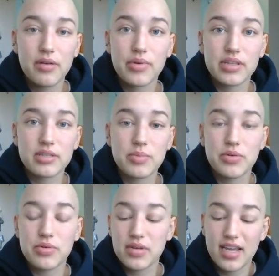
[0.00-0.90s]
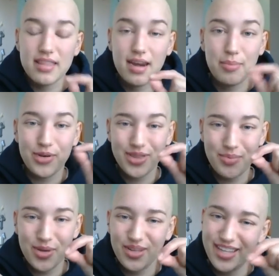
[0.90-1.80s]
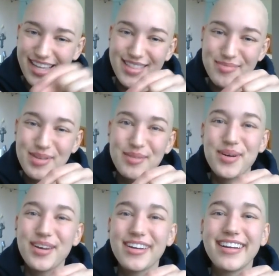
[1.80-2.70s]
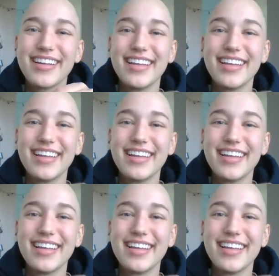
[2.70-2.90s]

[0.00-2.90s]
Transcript: with a spoon, and then I put the pill in the peanut butter,